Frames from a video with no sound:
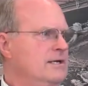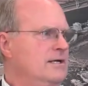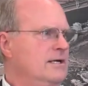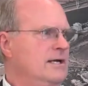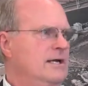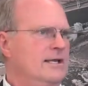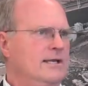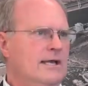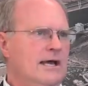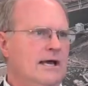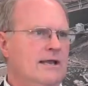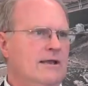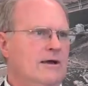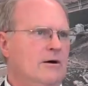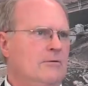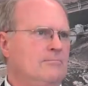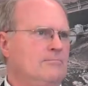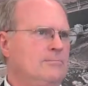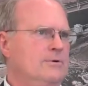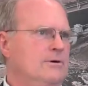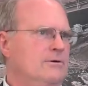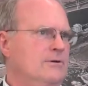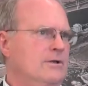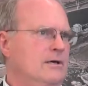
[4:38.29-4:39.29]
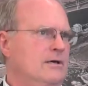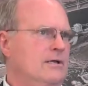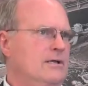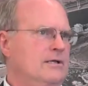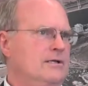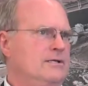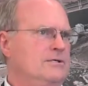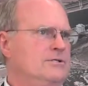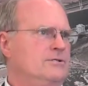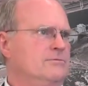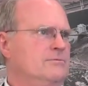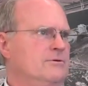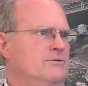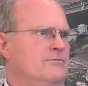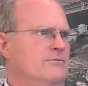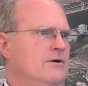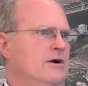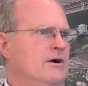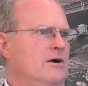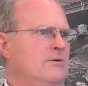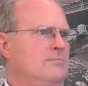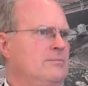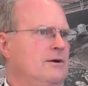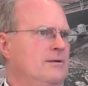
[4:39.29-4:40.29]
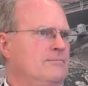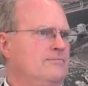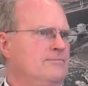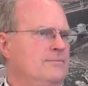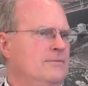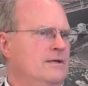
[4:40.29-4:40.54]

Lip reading: and that helped build a collegial environment.